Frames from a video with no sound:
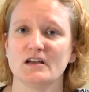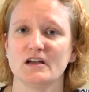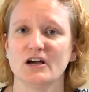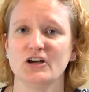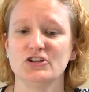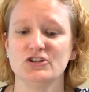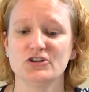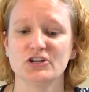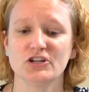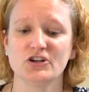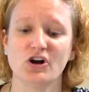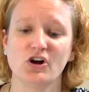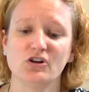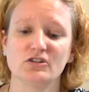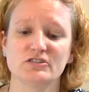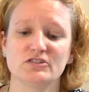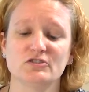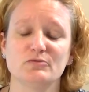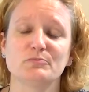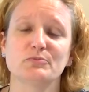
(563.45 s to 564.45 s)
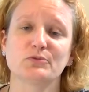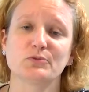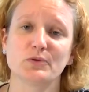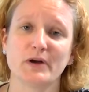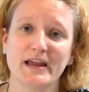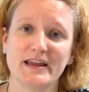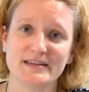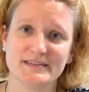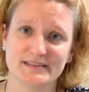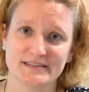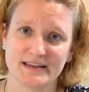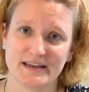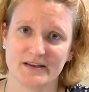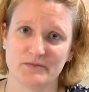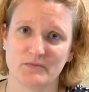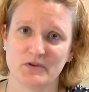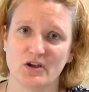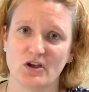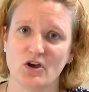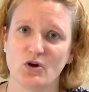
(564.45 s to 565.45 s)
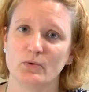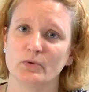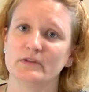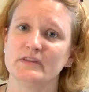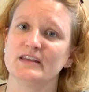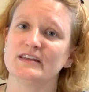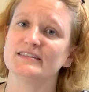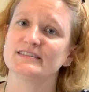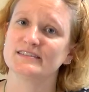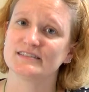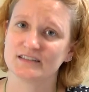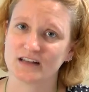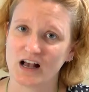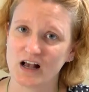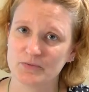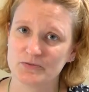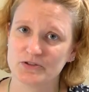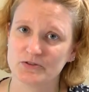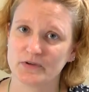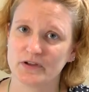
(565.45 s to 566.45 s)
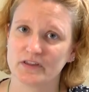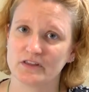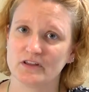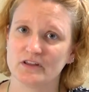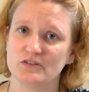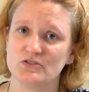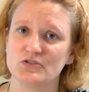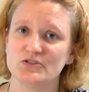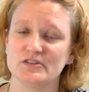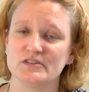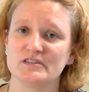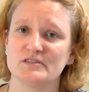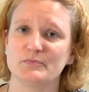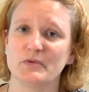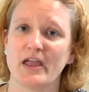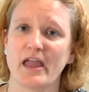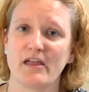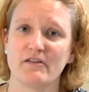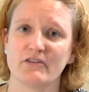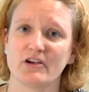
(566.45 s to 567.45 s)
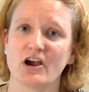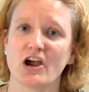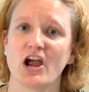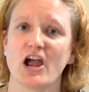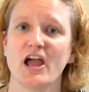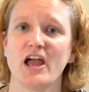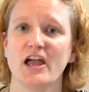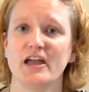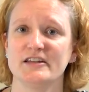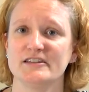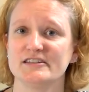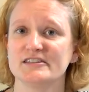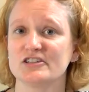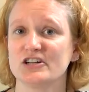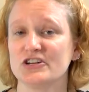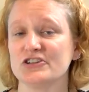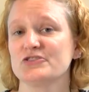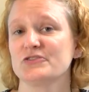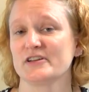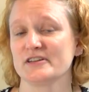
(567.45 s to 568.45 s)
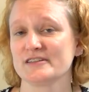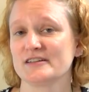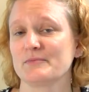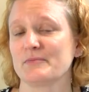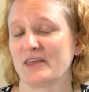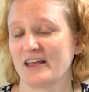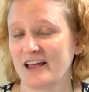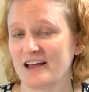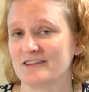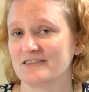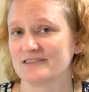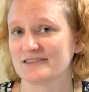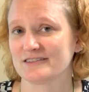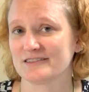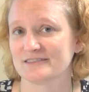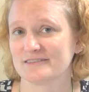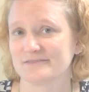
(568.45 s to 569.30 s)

Now, you can also praise them when they stop doing the nuisance behavior and start doing something else.